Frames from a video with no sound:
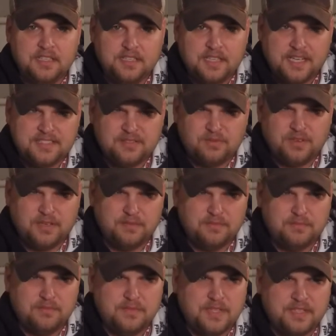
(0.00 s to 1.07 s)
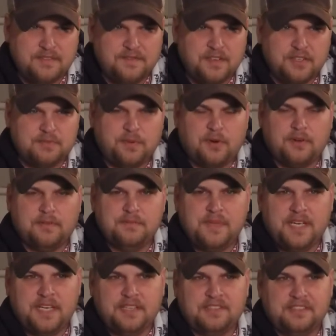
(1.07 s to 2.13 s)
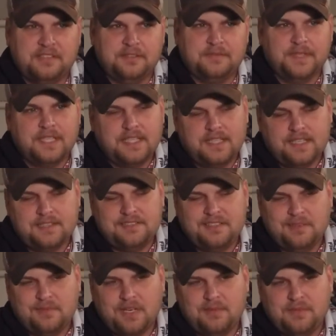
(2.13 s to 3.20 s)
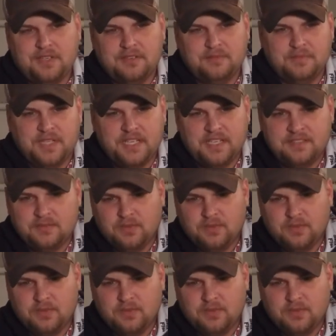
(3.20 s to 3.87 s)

That's around in the first part of May, so they still might be on beds.